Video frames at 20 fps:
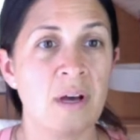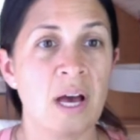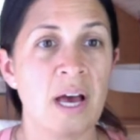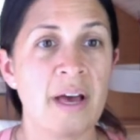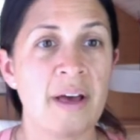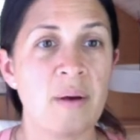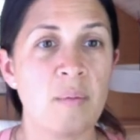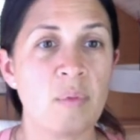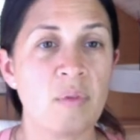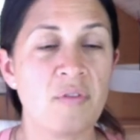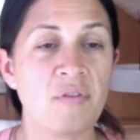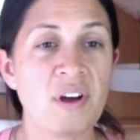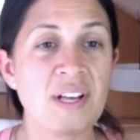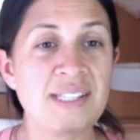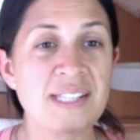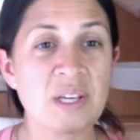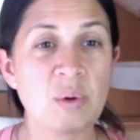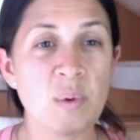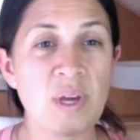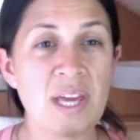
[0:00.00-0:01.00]
Um,
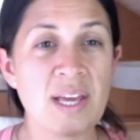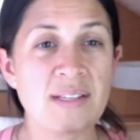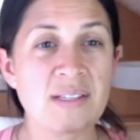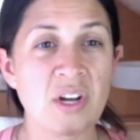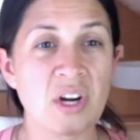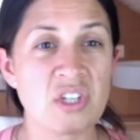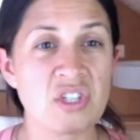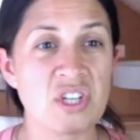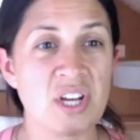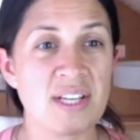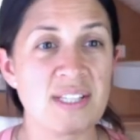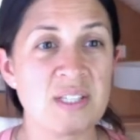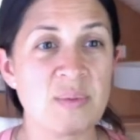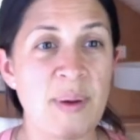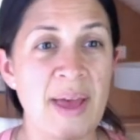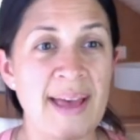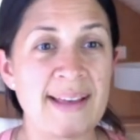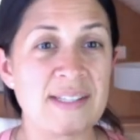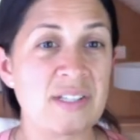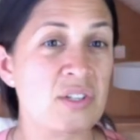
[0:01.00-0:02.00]
fussy weeks are
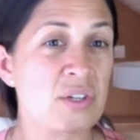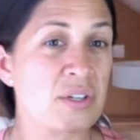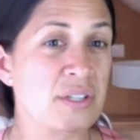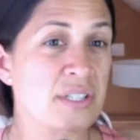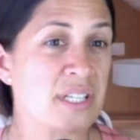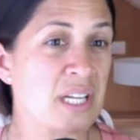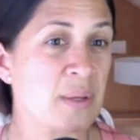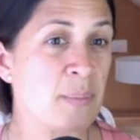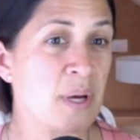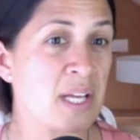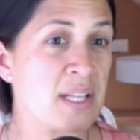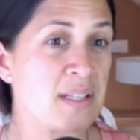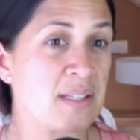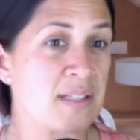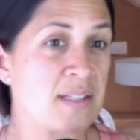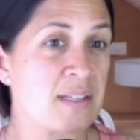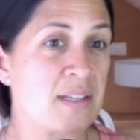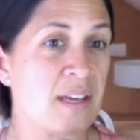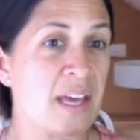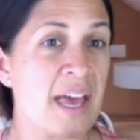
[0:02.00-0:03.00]
just past 13
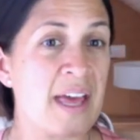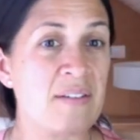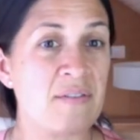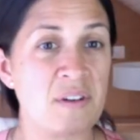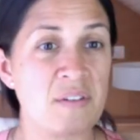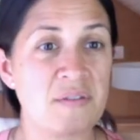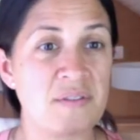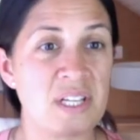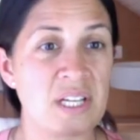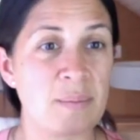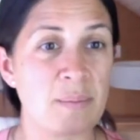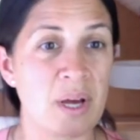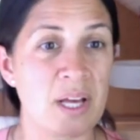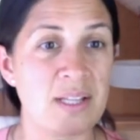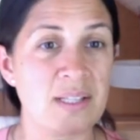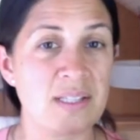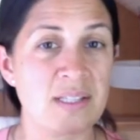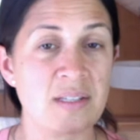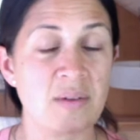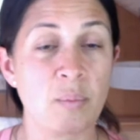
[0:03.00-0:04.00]
months and 15
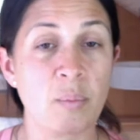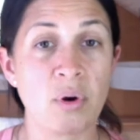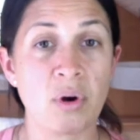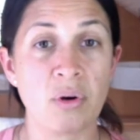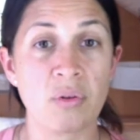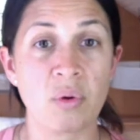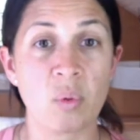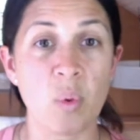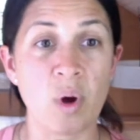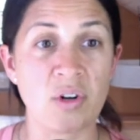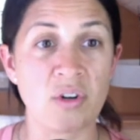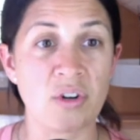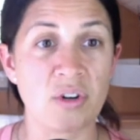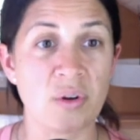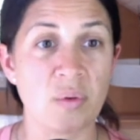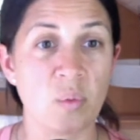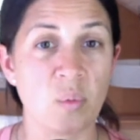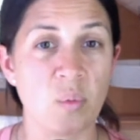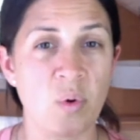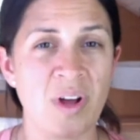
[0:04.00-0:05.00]
months per the
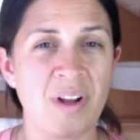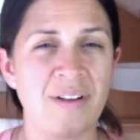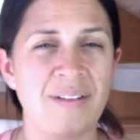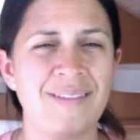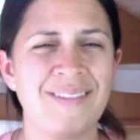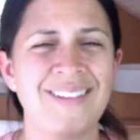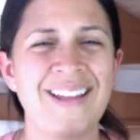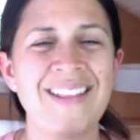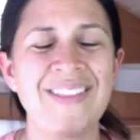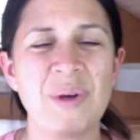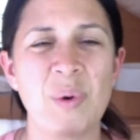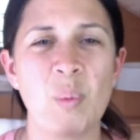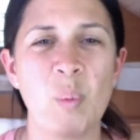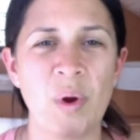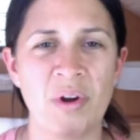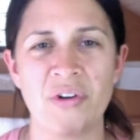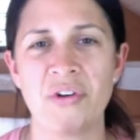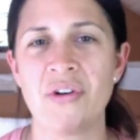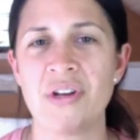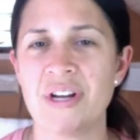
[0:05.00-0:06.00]
wonder, not the
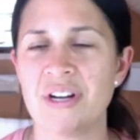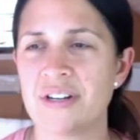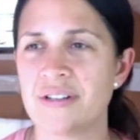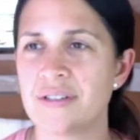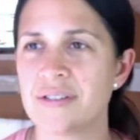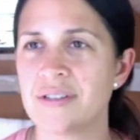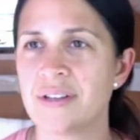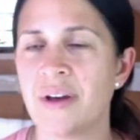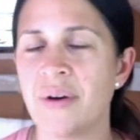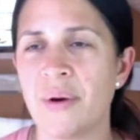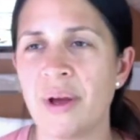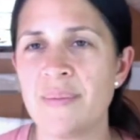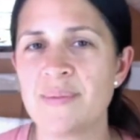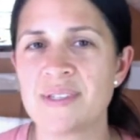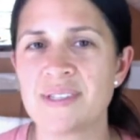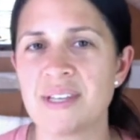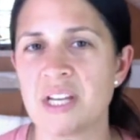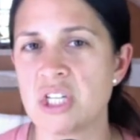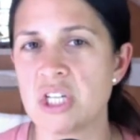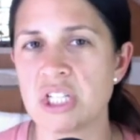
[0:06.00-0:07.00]
wonder years. Oh, I'm
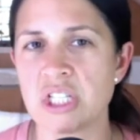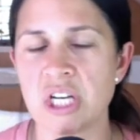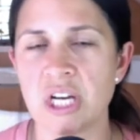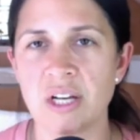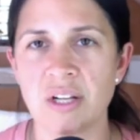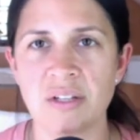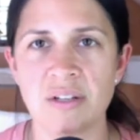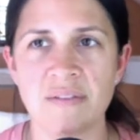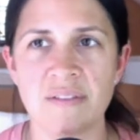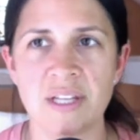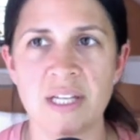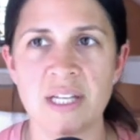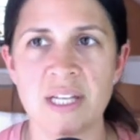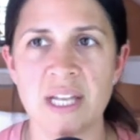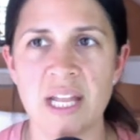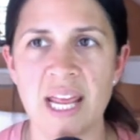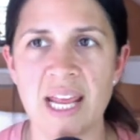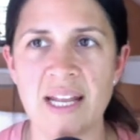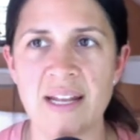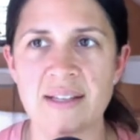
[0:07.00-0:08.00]
such a child of the
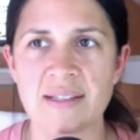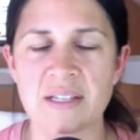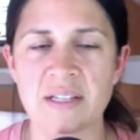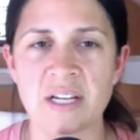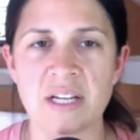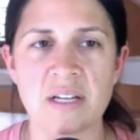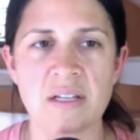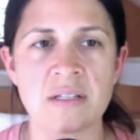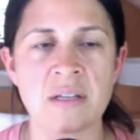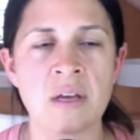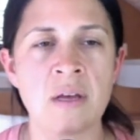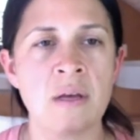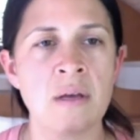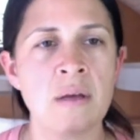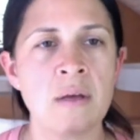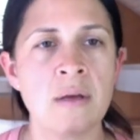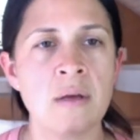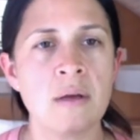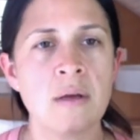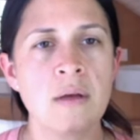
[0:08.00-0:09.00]
80s and 90s.
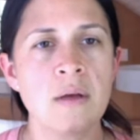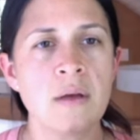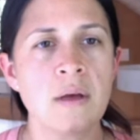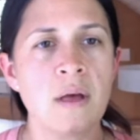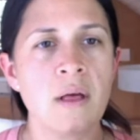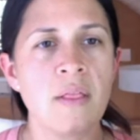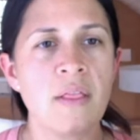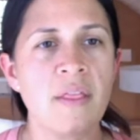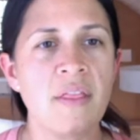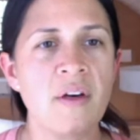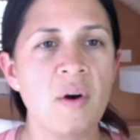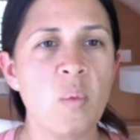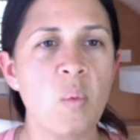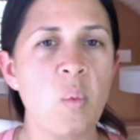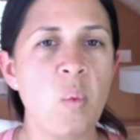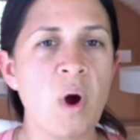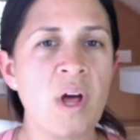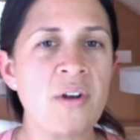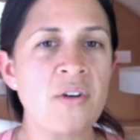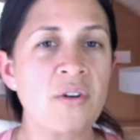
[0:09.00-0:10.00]
The
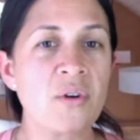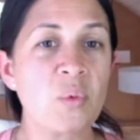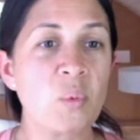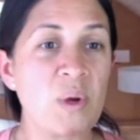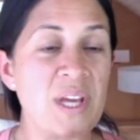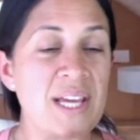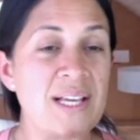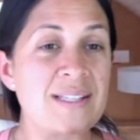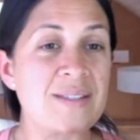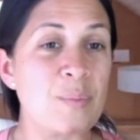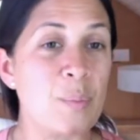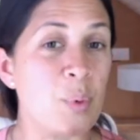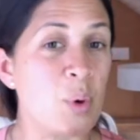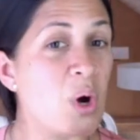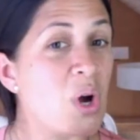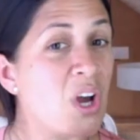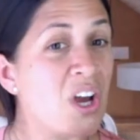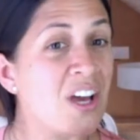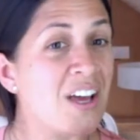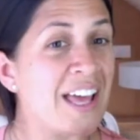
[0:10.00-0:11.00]
Wonder Weeks
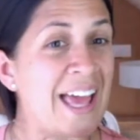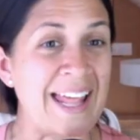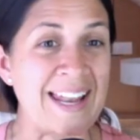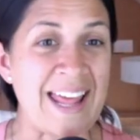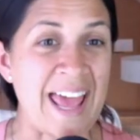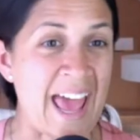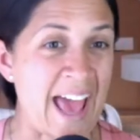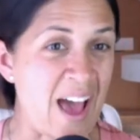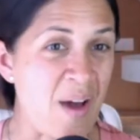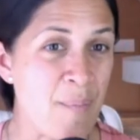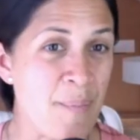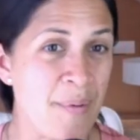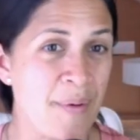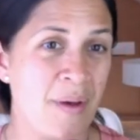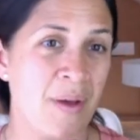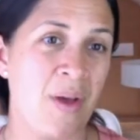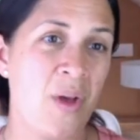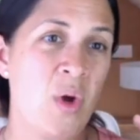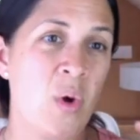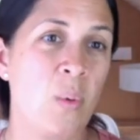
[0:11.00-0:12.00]
book and app
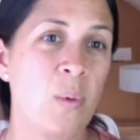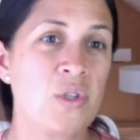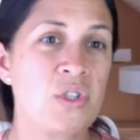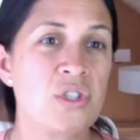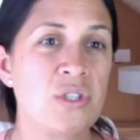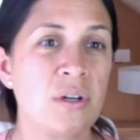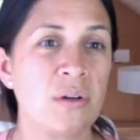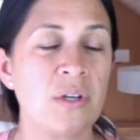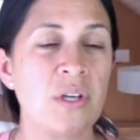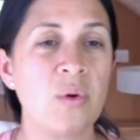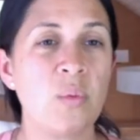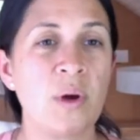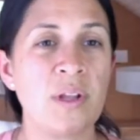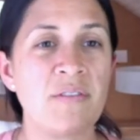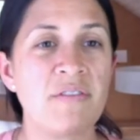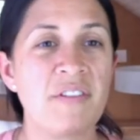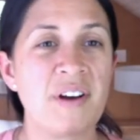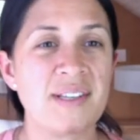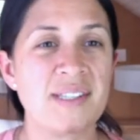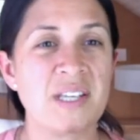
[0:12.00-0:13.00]
will show you
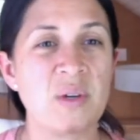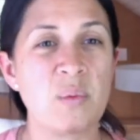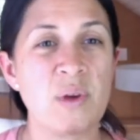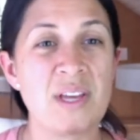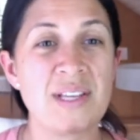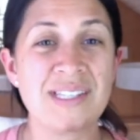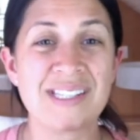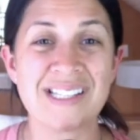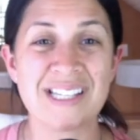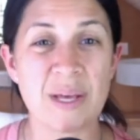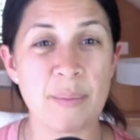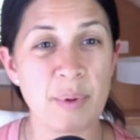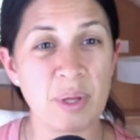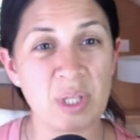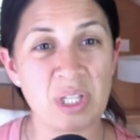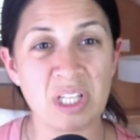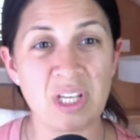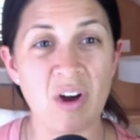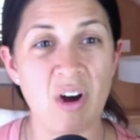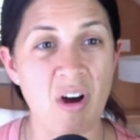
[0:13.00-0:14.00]
when fussy weeks
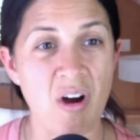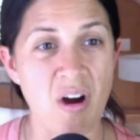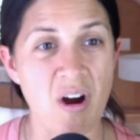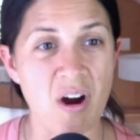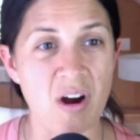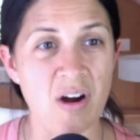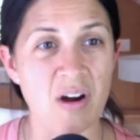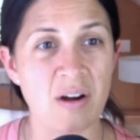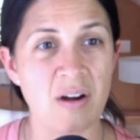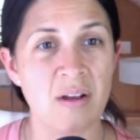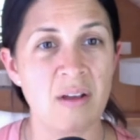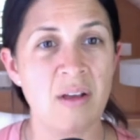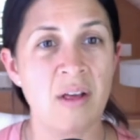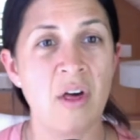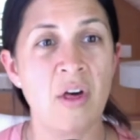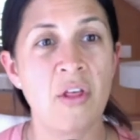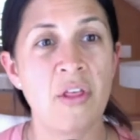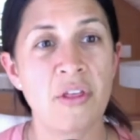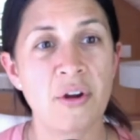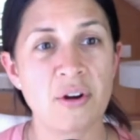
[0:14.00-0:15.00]
typically are
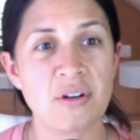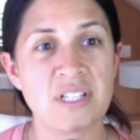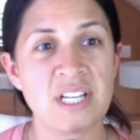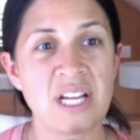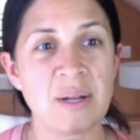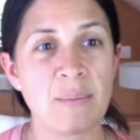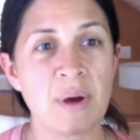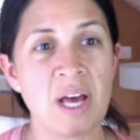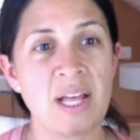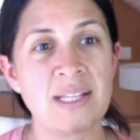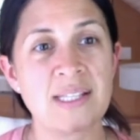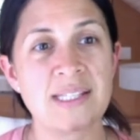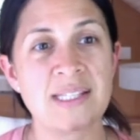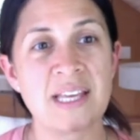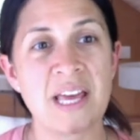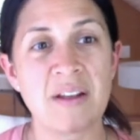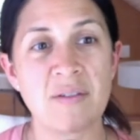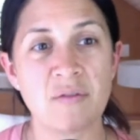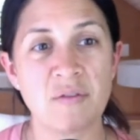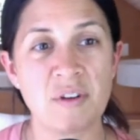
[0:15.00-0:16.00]
13
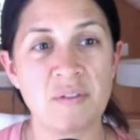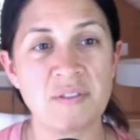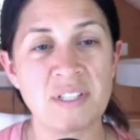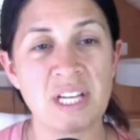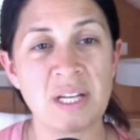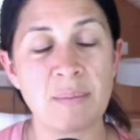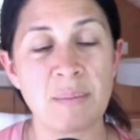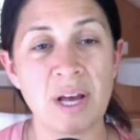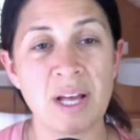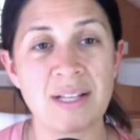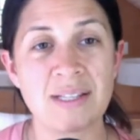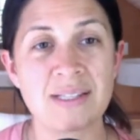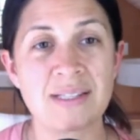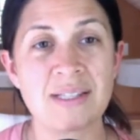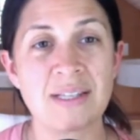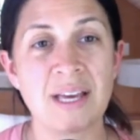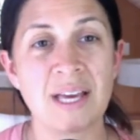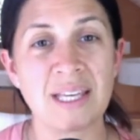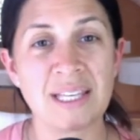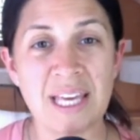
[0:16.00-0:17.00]
months and 15
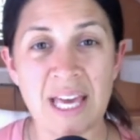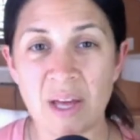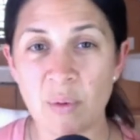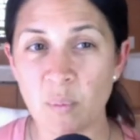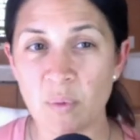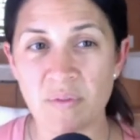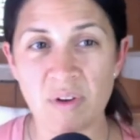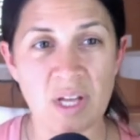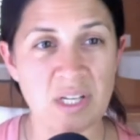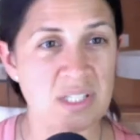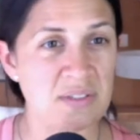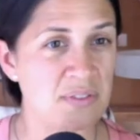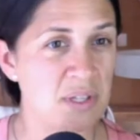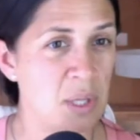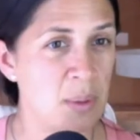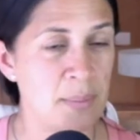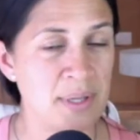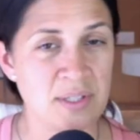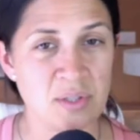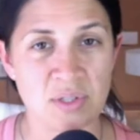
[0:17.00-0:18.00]
months. Again, we've got
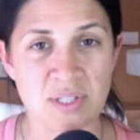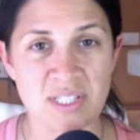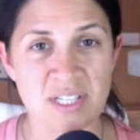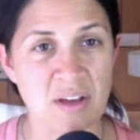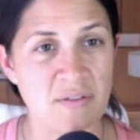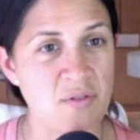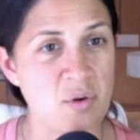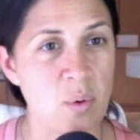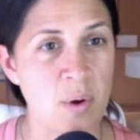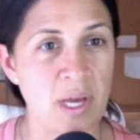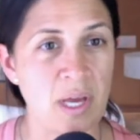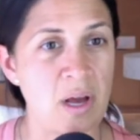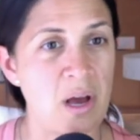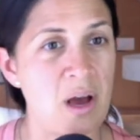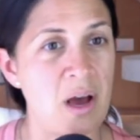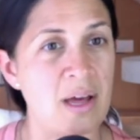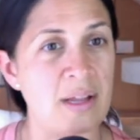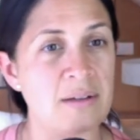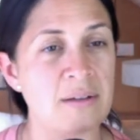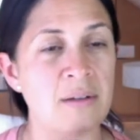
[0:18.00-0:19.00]
developmental stuff going
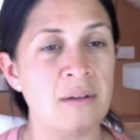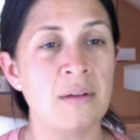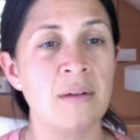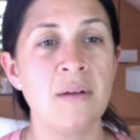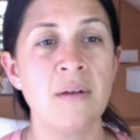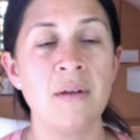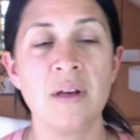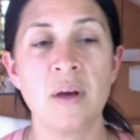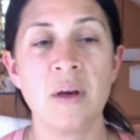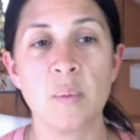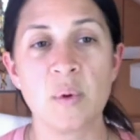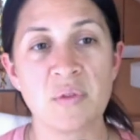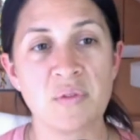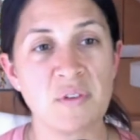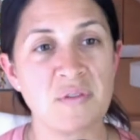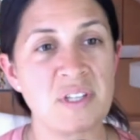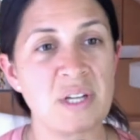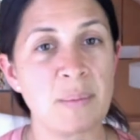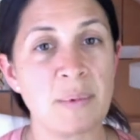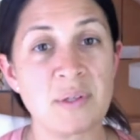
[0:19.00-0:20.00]
on. And with
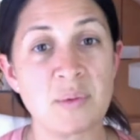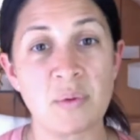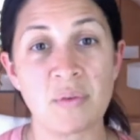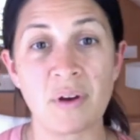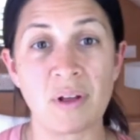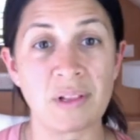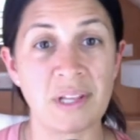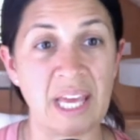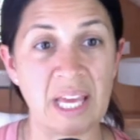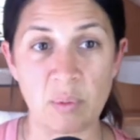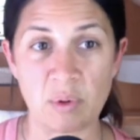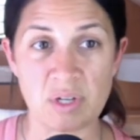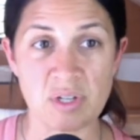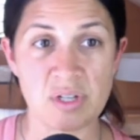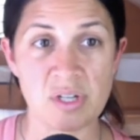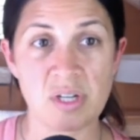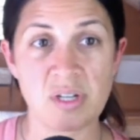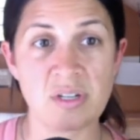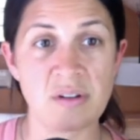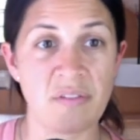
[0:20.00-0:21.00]
15 months, we've got
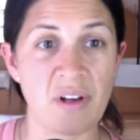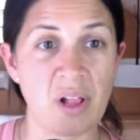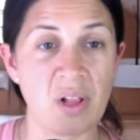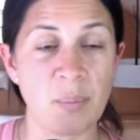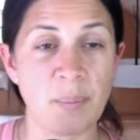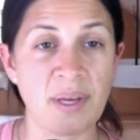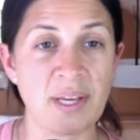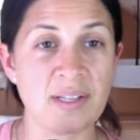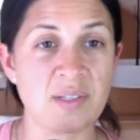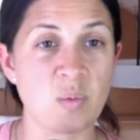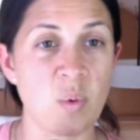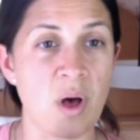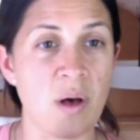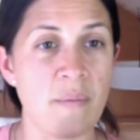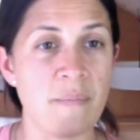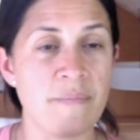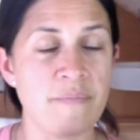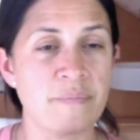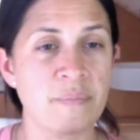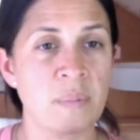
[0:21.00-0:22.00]
language developing as
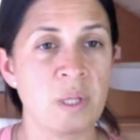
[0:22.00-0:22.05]
well.